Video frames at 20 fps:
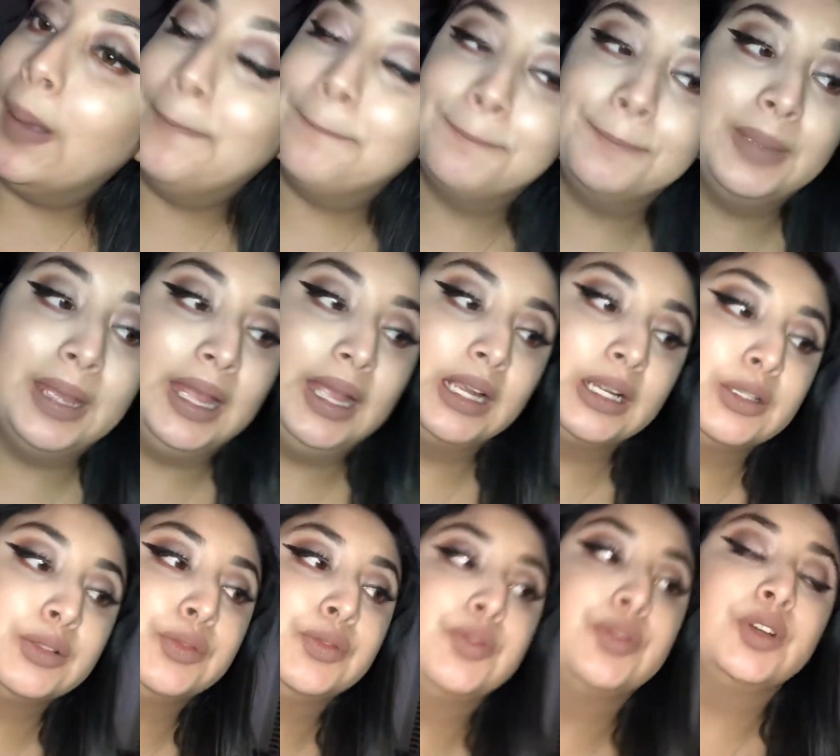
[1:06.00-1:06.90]
I'm back
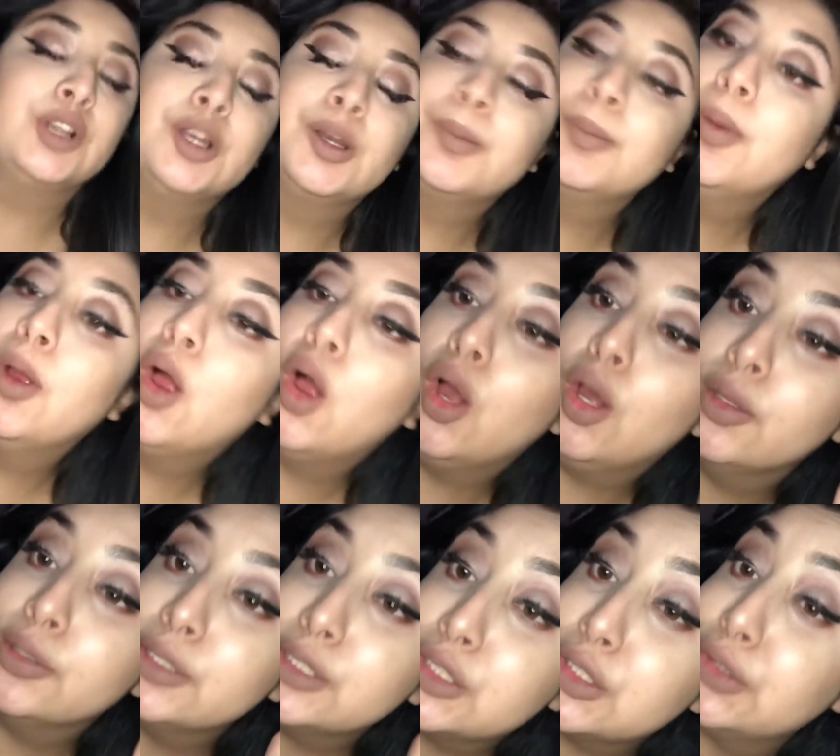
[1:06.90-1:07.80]
from
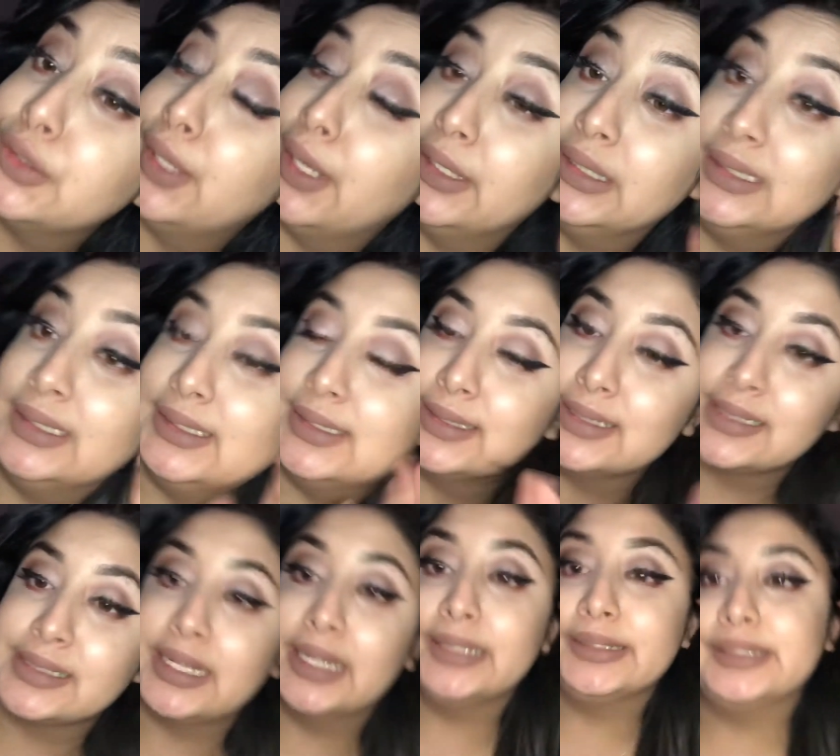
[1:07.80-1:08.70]
all the shenanigans
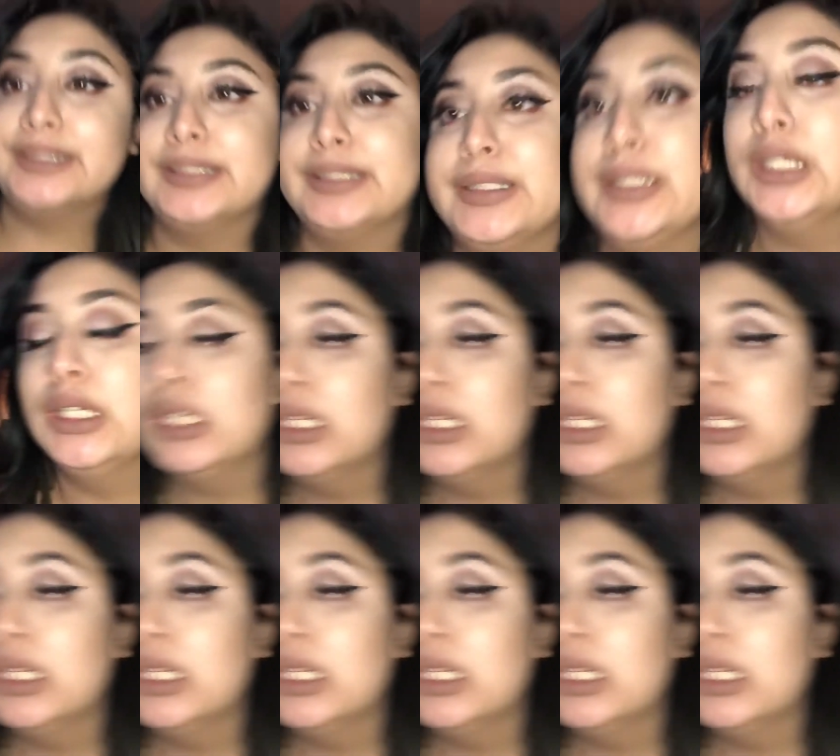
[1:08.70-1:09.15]
I did